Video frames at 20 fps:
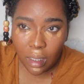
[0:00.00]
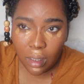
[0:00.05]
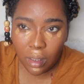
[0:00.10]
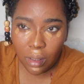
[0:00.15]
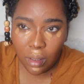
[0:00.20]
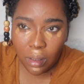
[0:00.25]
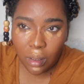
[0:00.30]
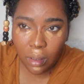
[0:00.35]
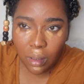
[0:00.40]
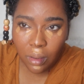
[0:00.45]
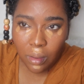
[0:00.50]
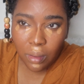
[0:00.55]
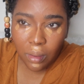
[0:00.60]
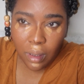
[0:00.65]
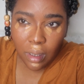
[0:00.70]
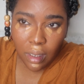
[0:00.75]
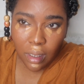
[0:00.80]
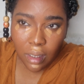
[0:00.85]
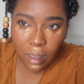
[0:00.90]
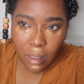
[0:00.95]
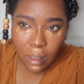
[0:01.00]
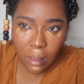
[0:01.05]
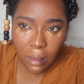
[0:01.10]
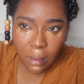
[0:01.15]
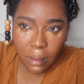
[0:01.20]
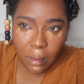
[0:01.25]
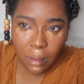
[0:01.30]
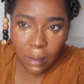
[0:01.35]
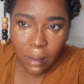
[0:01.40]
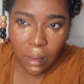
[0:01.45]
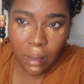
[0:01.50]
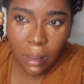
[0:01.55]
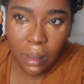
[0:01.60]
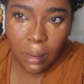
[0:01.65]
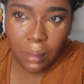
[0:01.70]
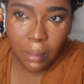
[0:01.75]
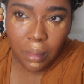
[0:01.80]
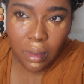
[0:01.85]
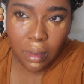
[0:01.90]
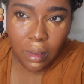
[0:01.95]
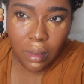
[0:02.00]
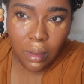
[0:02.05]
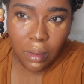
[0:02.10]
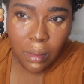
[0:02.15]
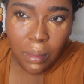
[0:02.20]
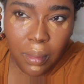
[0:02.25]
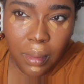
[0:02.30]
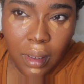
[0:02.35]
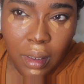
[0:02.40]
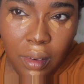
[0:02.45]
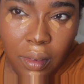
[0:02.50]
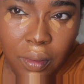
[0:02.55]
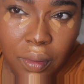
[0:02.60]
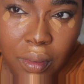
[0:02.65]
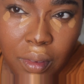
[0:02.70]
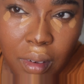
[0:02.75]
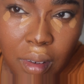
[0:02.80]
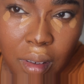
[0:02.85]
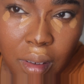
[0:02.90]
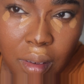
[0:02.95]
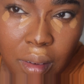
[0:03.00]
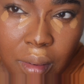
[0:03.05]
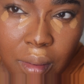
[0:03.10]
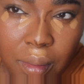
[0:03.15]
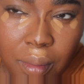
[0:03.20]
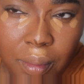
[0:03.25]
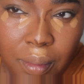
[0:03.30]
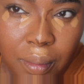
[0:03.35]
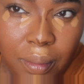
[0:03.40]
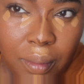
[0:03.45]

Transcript: So let me zoom in for you.